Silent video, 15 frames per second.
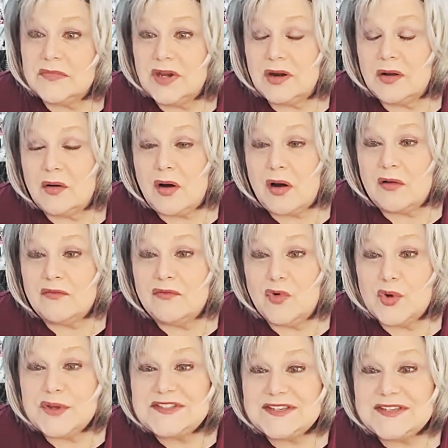are
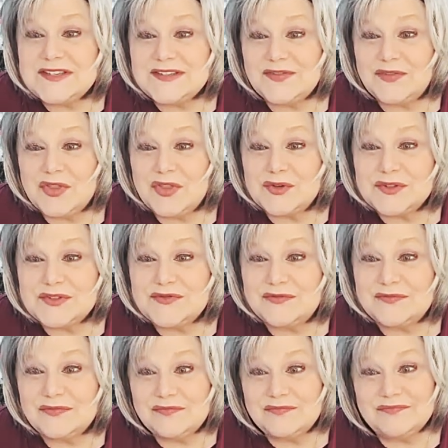voices for those
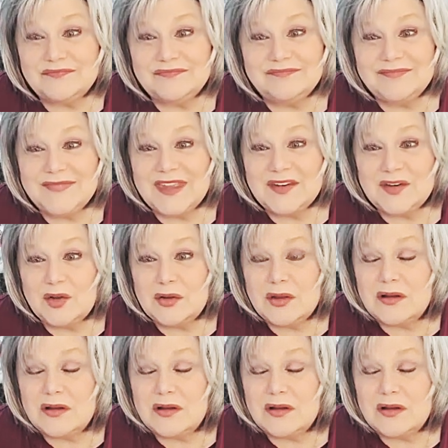that no